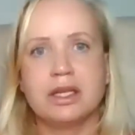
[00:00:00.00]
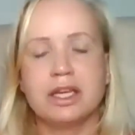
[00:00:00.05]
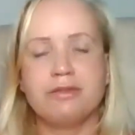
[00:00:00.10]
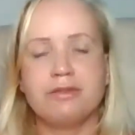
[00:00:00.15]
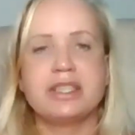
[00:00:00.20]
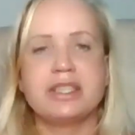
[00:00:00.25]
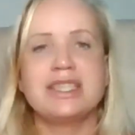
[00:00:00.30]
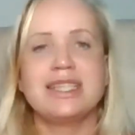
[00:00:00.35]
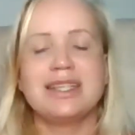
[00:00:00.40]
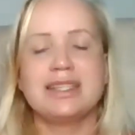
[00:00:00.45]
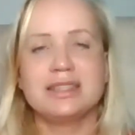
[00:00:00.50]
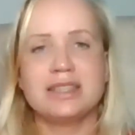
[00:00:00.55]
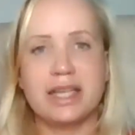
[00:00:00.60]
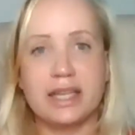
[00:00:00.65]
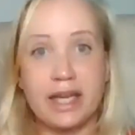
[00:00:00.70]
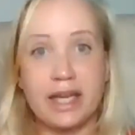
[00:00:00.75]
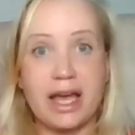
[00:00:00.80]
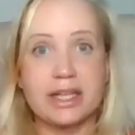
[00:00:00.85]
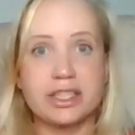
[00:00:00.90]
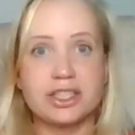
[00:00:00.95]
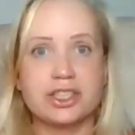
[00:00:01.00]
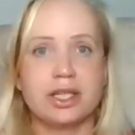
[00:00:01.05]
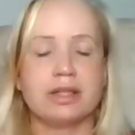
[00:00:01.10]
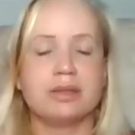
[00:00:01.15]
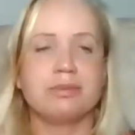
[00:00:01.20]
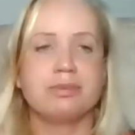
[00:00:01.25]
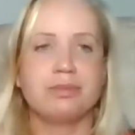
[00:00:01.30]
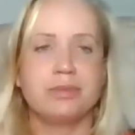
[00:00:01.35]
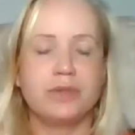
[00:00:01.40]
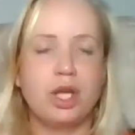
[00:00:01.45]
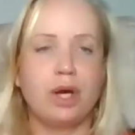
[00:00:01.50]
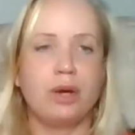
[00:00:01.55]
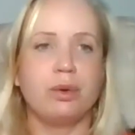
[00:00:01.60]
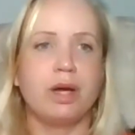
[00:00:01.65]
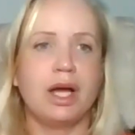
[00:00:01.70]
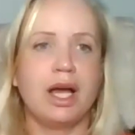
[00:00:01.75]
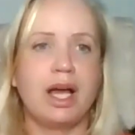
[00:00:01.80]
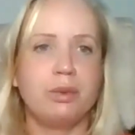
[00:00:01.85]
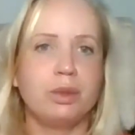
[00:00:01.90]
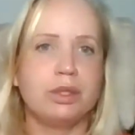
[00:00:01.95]
If I didn't take action,
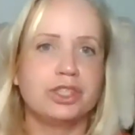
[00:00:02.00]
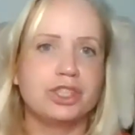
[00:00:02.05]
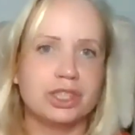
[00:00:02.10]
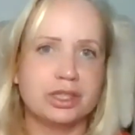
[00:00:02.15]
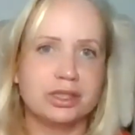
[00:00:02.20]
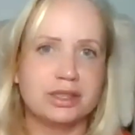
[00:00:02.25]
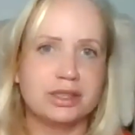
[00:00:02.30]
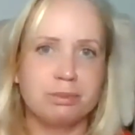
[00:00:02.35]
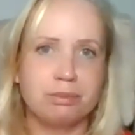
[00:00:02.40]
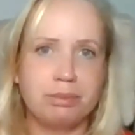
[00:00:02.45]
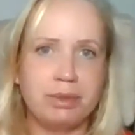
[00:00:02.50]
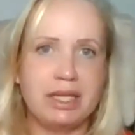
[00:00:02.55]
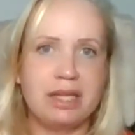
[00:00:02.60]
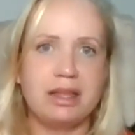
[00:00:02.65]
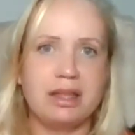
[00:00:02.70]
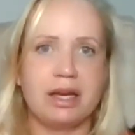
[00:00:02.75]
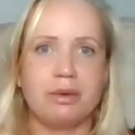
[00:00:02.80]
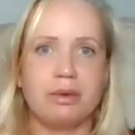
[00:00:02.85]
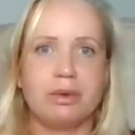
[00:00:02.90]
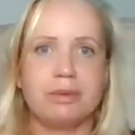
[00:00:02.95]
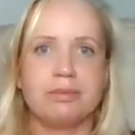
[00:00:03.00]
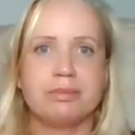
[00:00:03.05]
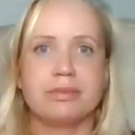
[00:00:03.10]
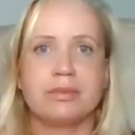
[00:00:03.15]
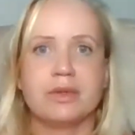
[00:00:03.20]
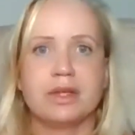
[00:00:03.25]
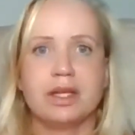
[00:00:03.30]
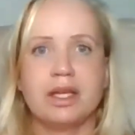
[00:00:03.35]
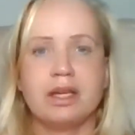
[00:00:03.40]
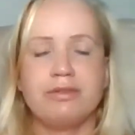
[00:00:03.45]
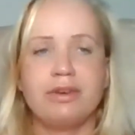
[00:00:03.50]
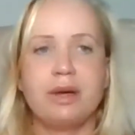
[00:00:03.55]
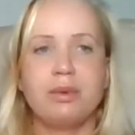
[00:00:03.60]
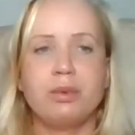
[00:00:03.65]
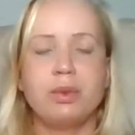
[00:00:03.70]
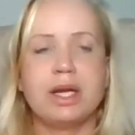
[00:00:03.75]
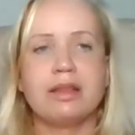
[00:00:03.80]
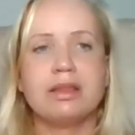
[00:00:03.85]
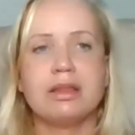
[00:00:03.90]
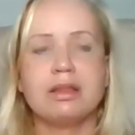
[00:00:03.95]
no, I would just be there. If I
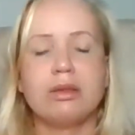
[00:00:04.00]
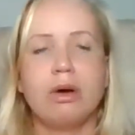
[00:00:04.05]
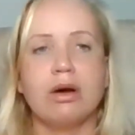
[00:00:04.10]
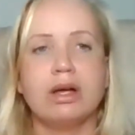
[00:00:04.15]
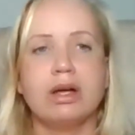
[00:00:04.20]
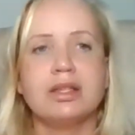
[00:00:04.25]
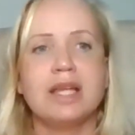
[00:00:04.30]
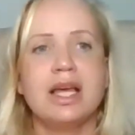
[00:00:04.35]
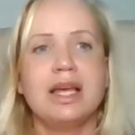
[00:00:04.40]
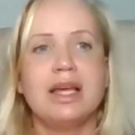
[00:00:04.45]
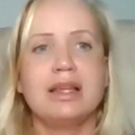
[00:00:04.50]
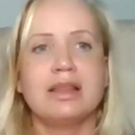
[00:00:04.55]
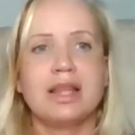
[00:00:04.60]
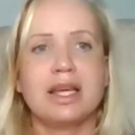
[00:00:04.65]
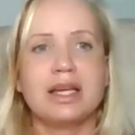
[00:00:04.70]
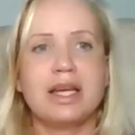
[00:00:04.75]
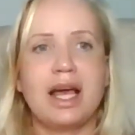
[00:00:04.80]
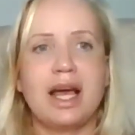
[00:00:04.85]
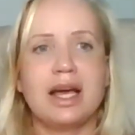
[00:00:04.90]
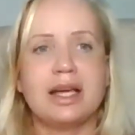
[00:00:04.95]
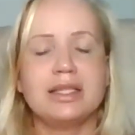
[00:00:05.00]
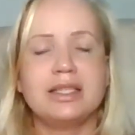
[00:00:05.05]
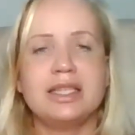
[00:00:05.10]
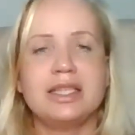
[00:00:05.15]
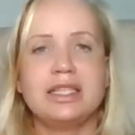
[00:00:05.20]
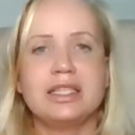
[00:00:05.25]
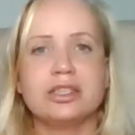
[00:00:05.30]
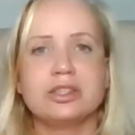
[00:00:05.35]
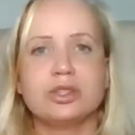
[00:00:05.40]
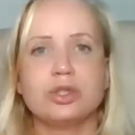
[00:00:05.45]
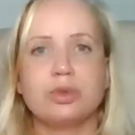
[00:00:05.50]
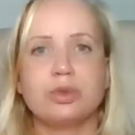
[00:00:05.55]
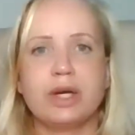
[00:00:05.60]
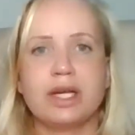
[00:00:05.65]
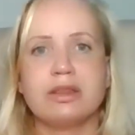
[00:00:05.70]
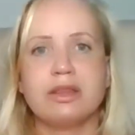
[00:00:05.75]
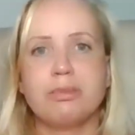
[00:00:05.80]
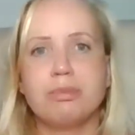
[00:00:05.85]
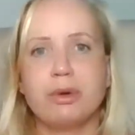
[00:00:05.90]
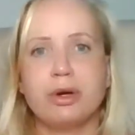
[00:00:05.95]
would have thought that I needed to
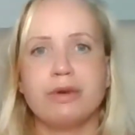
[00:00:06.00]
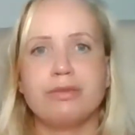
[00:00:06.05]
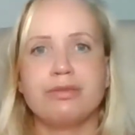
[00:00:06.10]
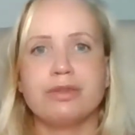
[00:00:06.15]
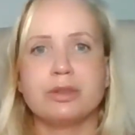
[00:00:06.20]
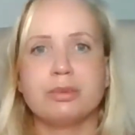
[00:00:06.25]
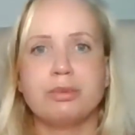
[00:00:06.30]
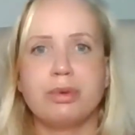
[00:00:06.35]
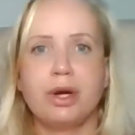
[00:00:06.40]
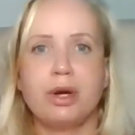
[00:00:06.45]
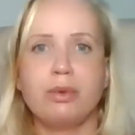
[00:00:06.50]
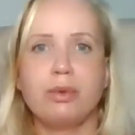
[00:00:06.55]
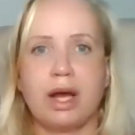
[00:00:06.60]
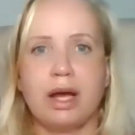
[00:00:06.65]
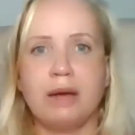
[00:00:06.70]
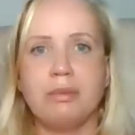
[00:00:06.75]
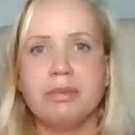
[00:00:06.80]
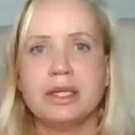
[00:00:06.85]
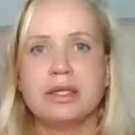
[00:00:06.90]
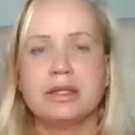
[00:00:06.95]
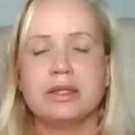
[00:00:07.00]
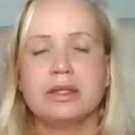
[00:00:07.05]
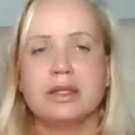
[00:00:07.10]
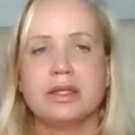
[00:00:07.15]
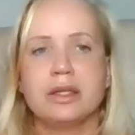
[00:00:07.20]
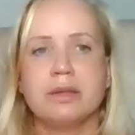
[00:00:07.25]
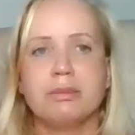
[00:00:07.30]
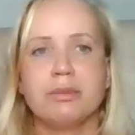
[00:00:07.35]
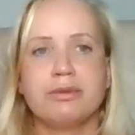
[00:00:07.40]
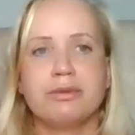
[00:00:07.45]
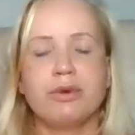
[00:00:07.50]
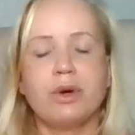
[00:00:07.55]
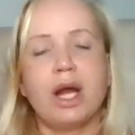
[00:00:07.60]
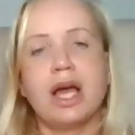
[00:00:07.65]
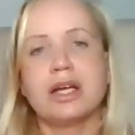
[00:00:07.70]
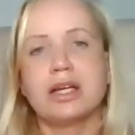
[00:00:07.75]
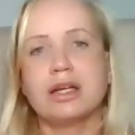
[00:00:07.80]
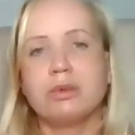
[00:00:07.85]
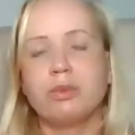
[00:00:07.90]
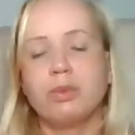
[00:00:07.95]
create the perfect program before
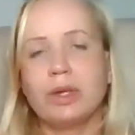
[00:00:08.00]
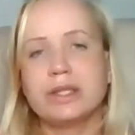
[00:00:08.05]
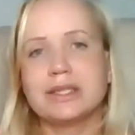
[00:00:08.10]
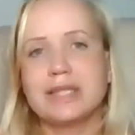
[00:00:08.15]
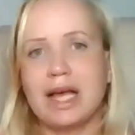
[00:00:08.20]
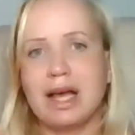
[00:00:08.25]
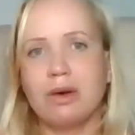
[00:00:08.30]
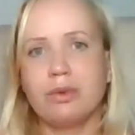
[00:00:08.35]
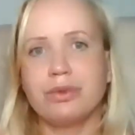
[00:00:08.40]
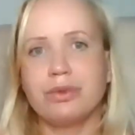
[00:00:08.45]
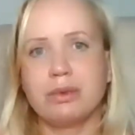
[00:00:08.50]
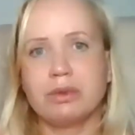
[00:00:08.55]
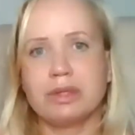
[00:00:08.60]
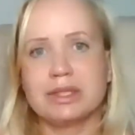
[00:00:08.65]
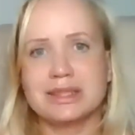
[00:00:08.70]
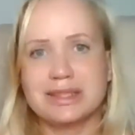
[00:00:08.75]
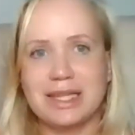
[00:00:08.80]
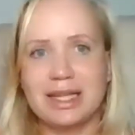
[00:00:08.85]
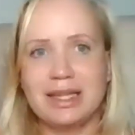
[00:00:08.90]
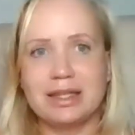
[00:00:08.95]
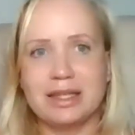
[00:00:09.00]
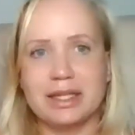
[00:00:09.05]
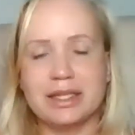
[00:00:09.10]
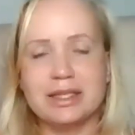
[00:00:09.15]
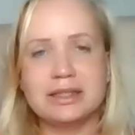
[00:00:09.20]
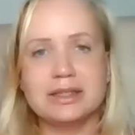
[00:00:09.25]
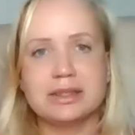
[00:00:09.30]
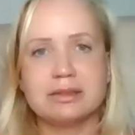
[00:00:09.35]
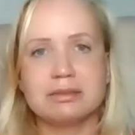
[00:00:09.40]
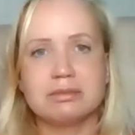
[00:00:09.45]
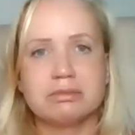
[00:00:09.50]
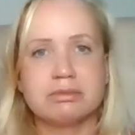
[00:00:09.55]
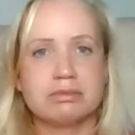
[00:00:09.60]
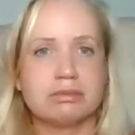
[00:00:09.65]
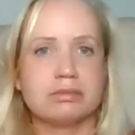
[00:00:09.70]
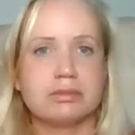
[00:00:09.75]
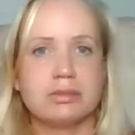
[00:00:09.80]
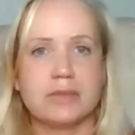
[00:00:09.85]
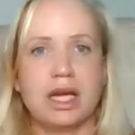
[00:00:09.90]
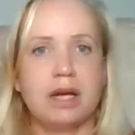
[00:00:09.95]
I went out there and sell it,
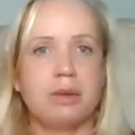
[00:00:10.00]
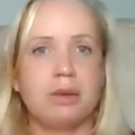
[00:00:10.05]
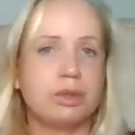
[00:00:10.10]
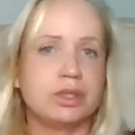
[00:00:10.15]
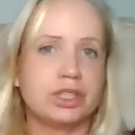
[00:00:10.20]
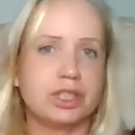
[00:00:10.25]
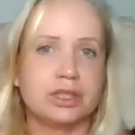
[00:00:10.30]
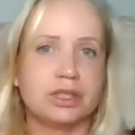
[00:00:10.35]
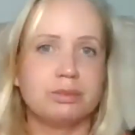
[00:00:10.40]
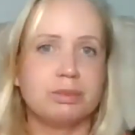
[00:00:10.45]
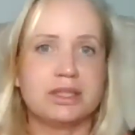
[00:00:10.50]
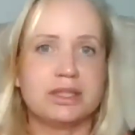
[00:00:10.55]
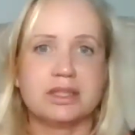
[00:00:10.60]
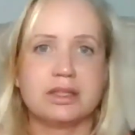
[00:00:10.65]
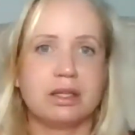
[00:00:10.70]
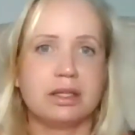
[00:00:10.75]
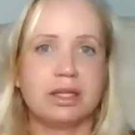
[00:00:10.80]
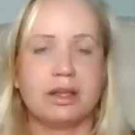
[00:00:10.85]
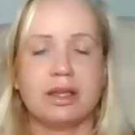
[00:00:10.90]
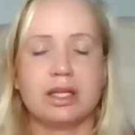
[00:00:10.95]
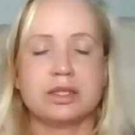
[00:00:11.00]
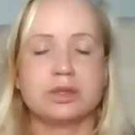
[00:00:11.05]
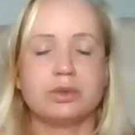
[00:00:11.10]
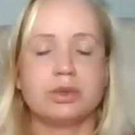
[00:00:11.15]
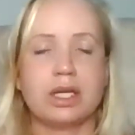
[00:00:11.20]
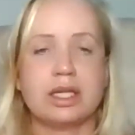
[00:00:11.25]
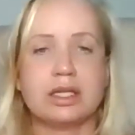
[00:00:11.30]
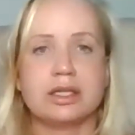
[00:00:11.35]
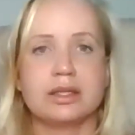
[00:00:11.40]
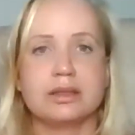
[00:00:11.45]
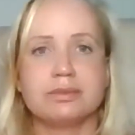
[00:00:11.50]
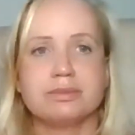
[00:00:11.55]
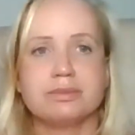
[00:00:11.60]
I would just be stuck in that truck.